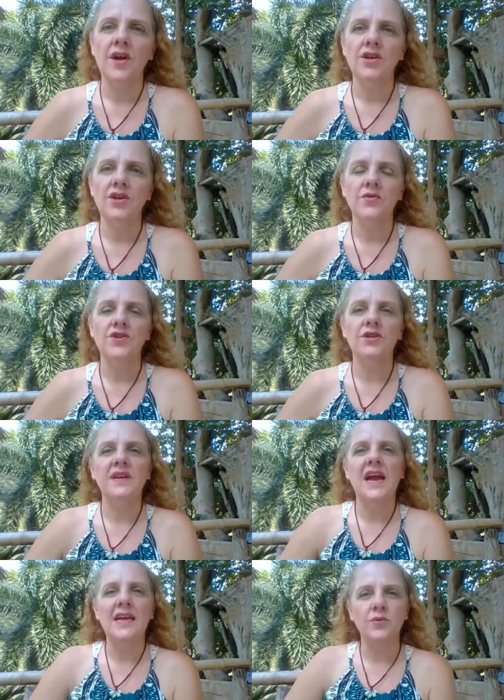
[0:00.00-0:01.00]
you to
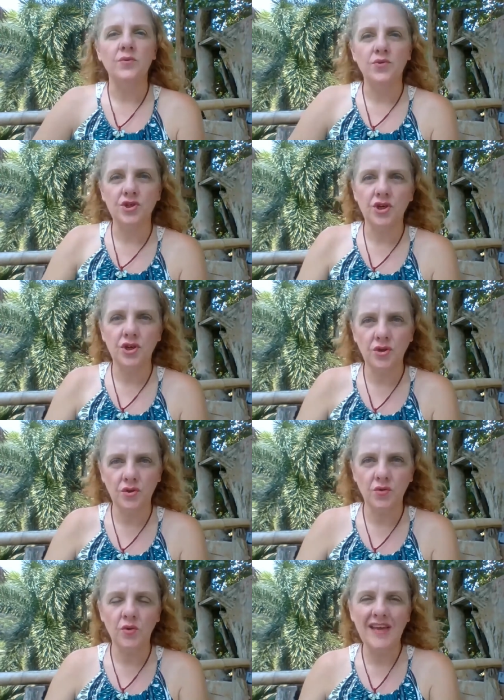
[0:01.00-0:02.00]
be able
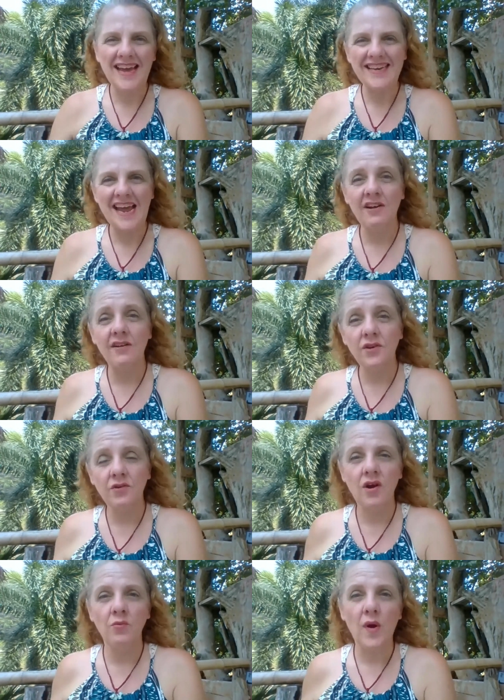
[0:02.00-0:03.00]
to get out of
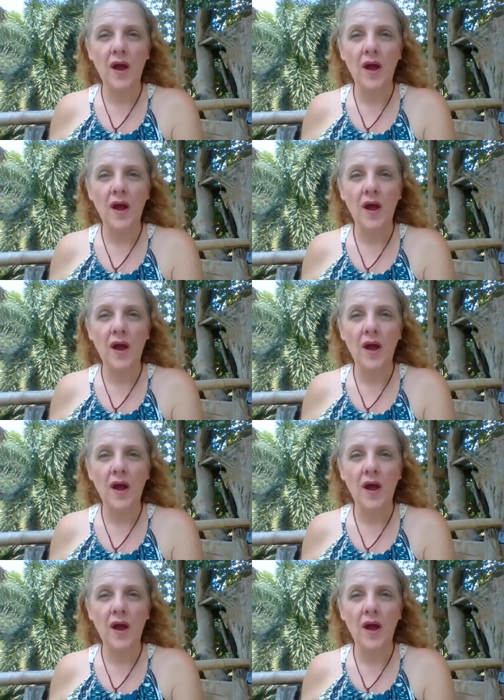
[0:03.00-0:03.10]
your own